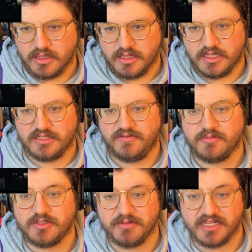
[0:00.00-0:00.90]
This
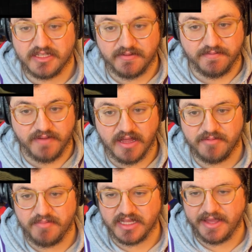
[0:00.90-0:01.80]
film's been in
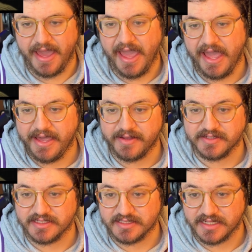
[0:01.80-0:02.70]
development
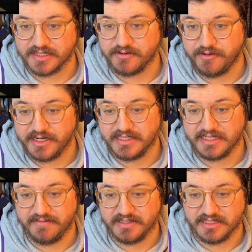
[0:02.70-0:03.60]
hell since like
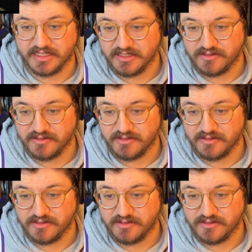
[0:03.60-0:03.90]
2017,